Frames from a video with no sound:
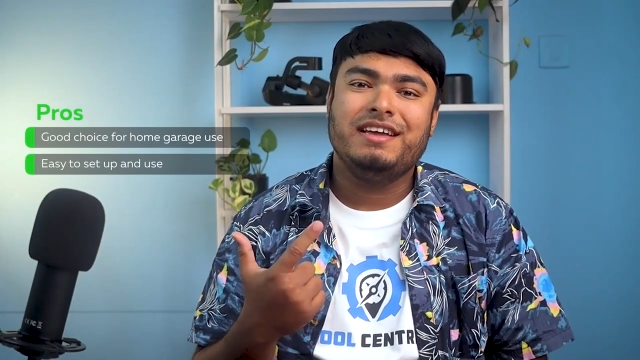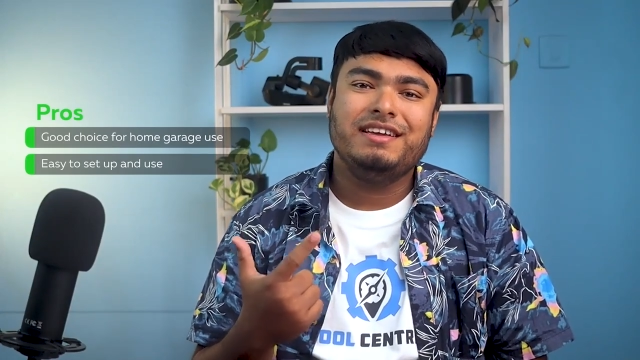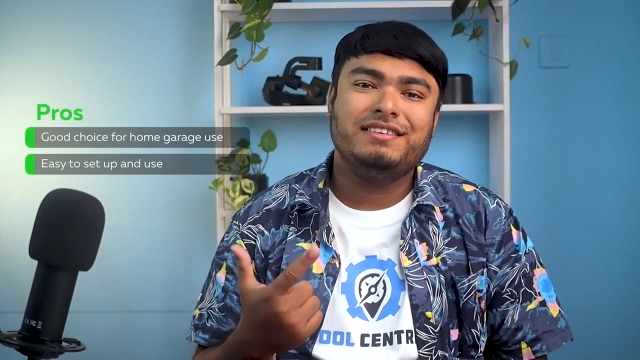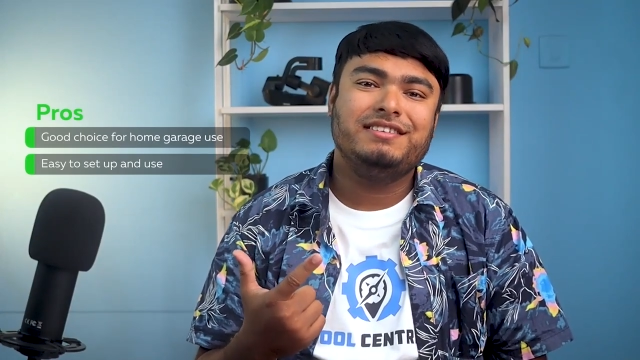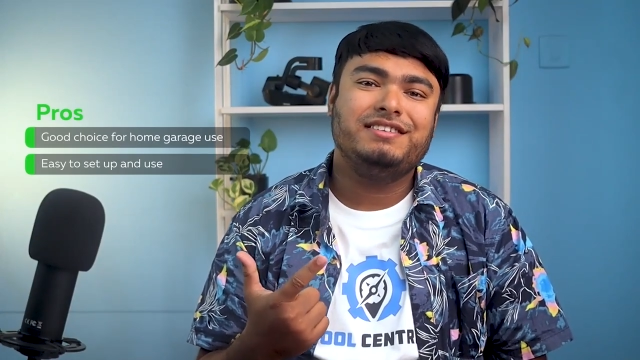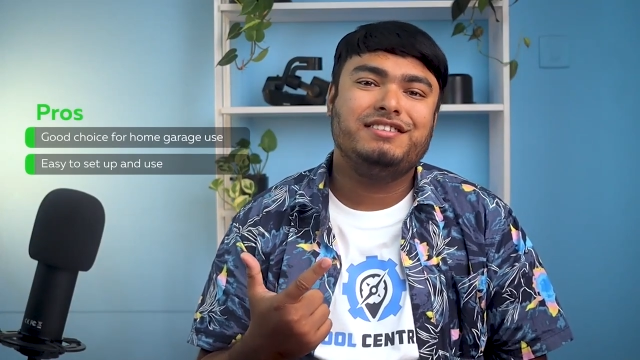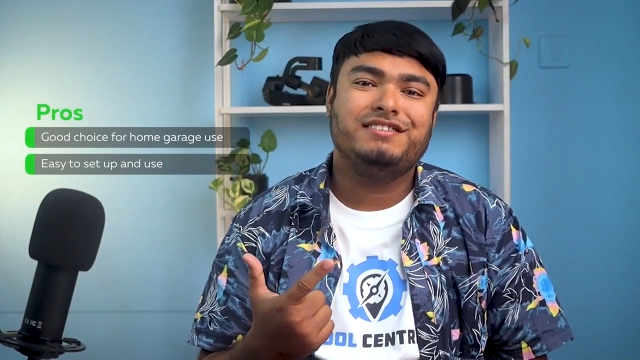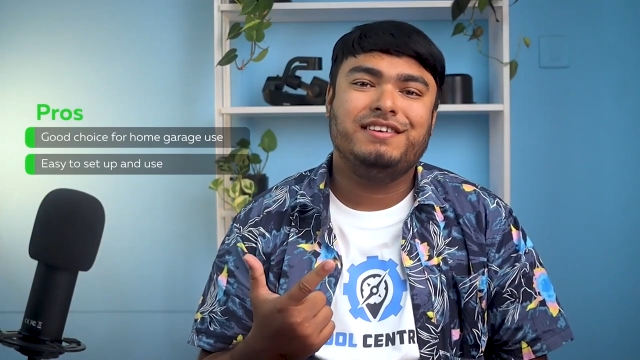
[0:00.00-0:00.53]

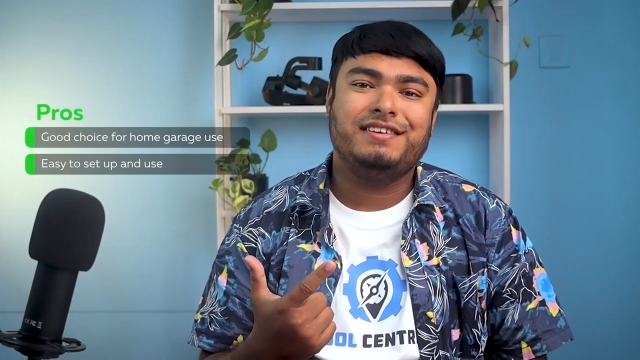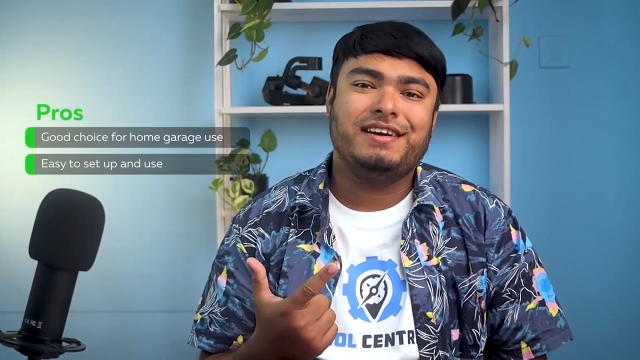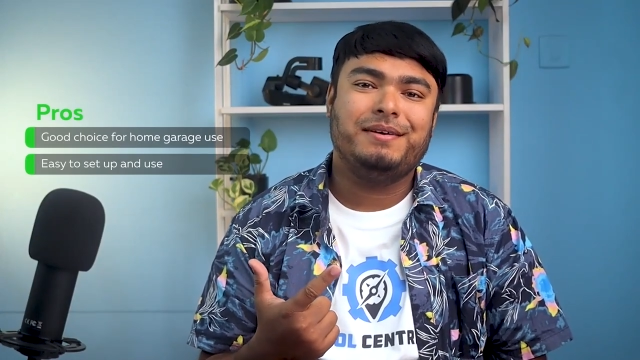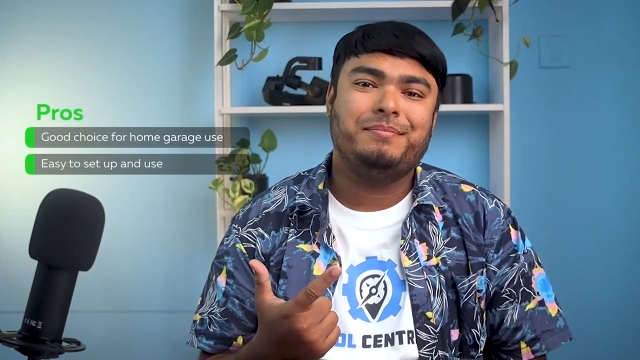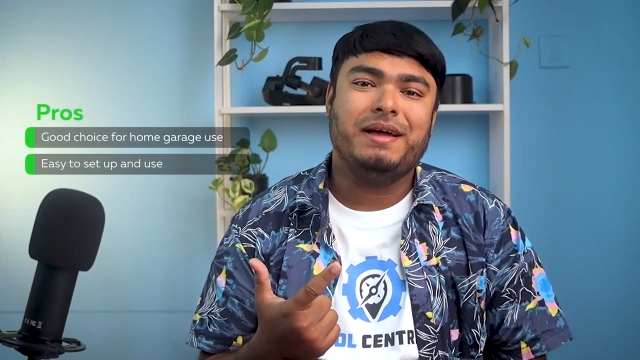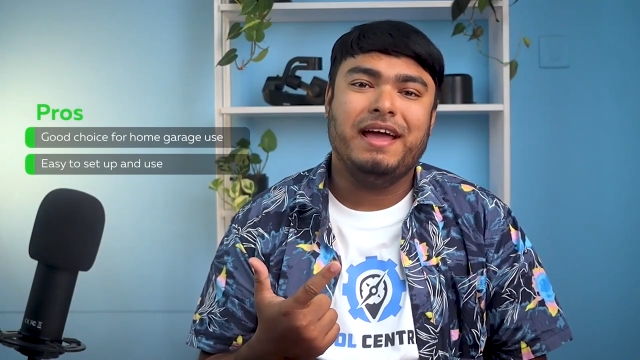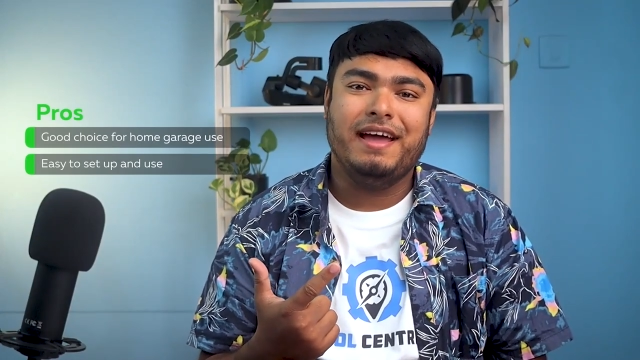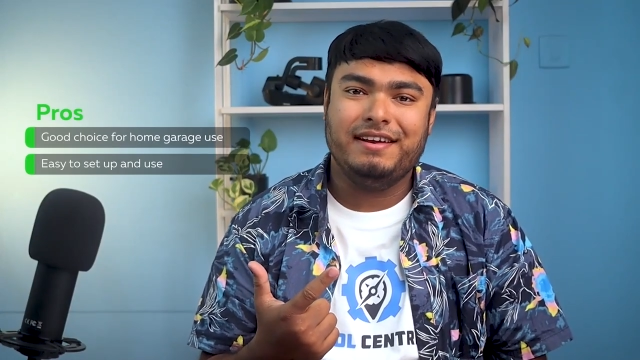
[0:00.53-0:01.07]
easy to set
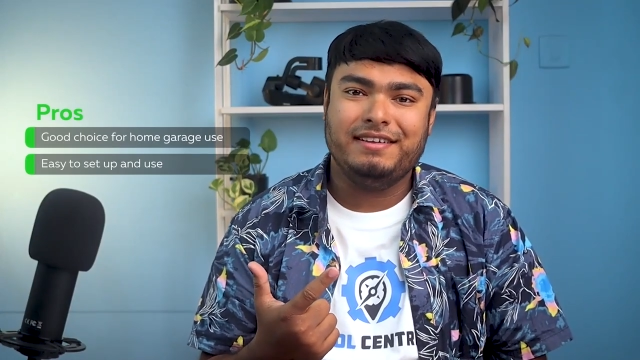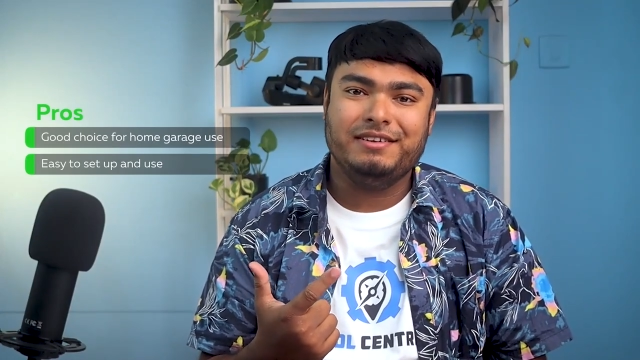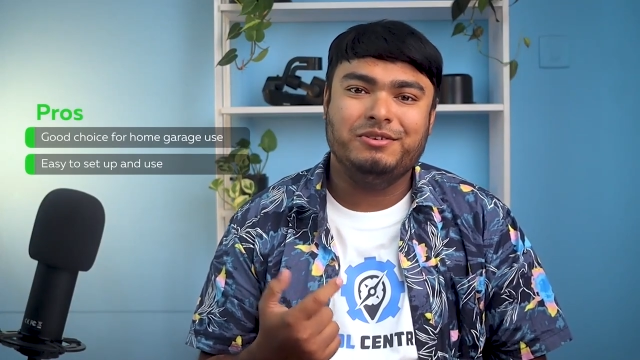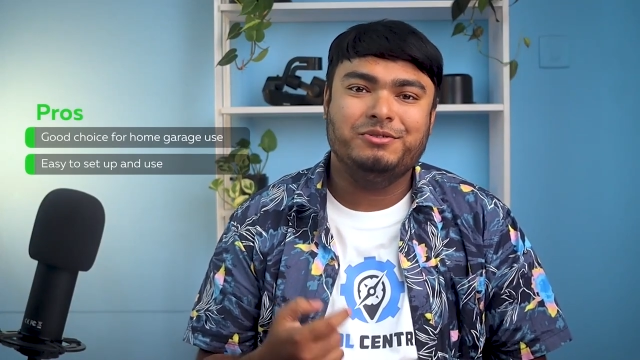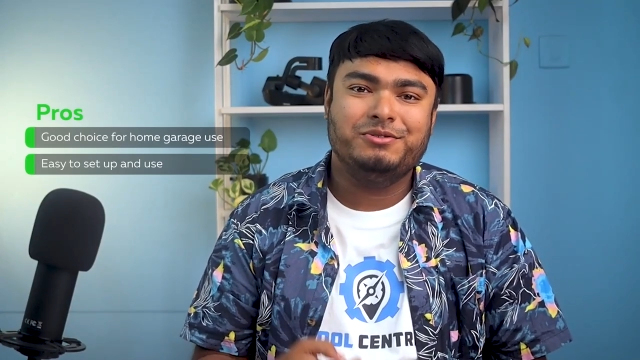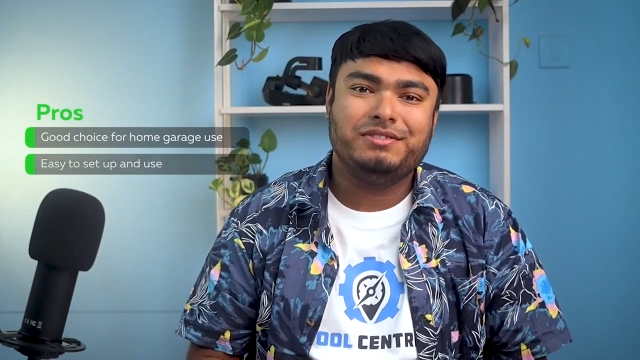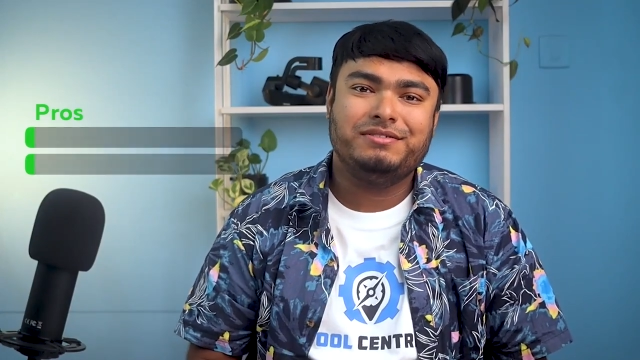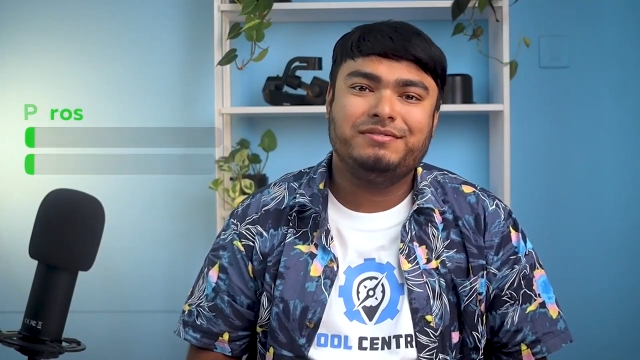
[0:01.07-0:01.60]
up and
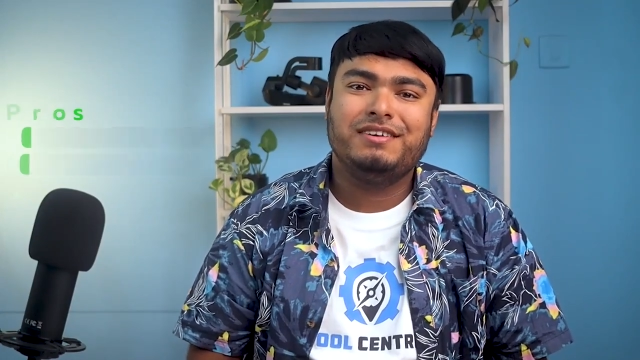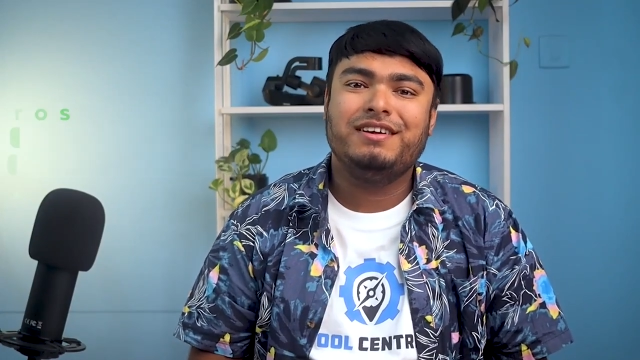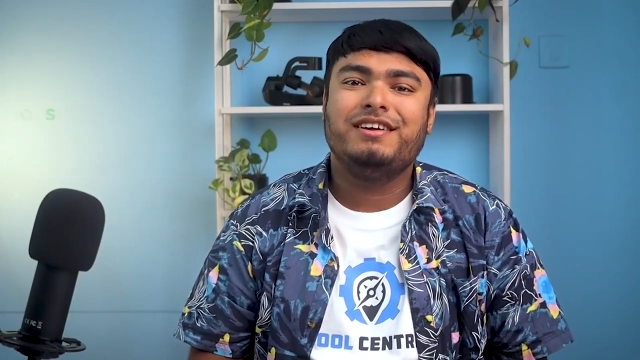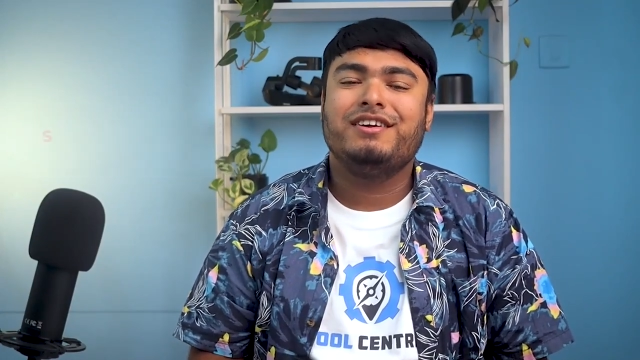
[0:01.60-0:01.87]
use.